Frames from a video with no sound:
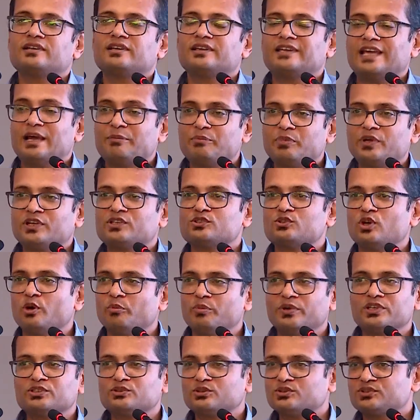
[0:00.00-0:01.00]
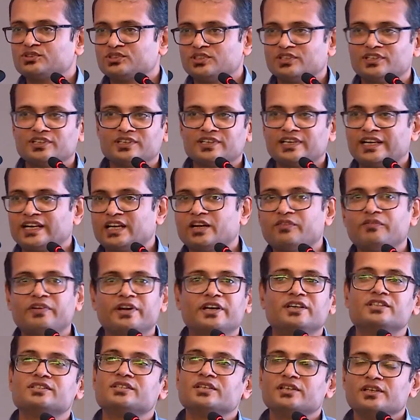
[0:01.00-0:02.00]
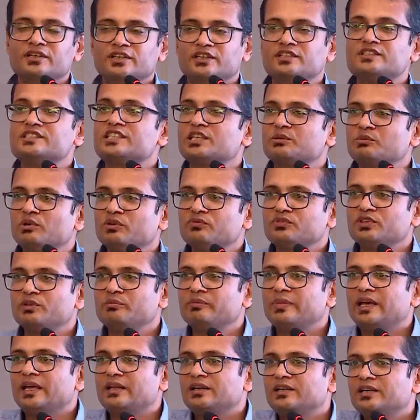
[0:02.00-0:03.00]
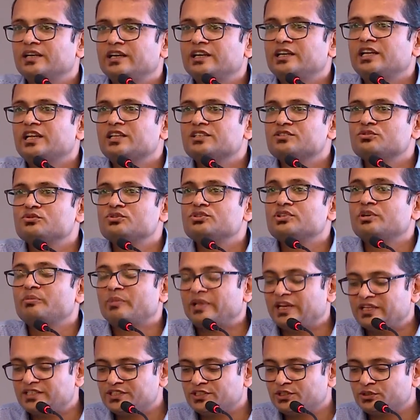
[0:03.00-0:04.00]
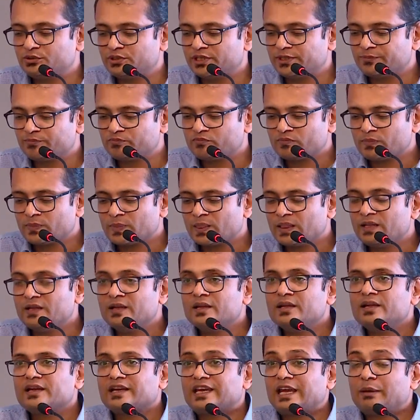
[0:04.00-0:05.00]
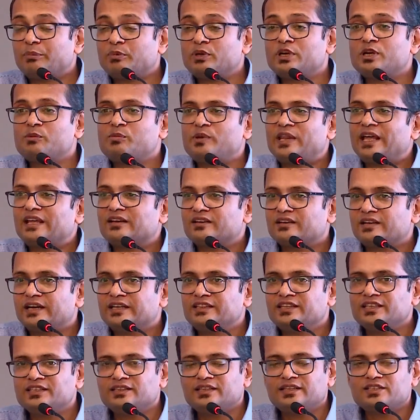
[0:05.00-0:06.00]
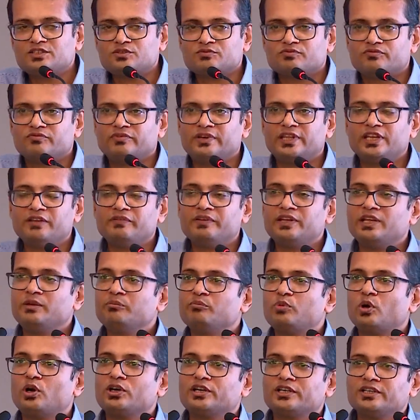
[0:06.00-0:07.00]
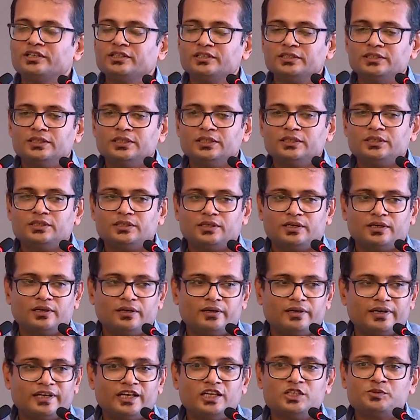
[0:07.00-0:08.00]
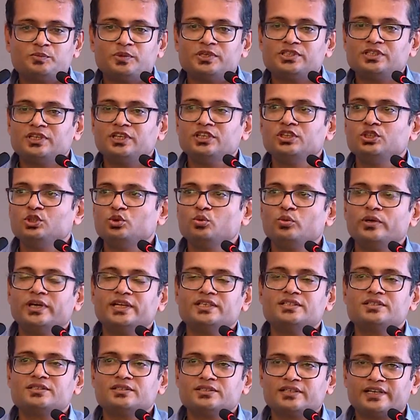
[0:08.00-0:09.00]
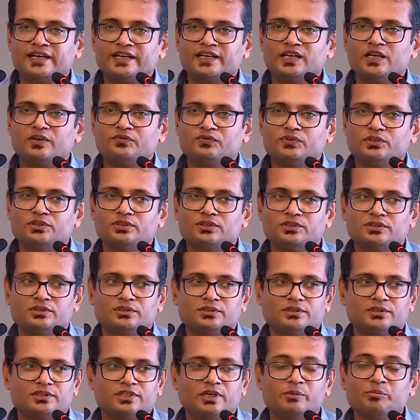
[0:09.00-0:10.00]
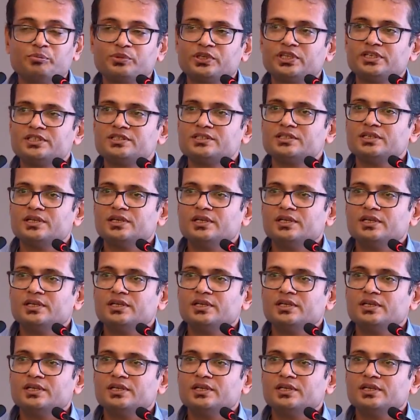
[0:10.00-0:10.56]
capex, opex, or certain kind of heads in some of the data which you're managing today. Capital plan. I think that's very, very important, and especially new age kind of companies.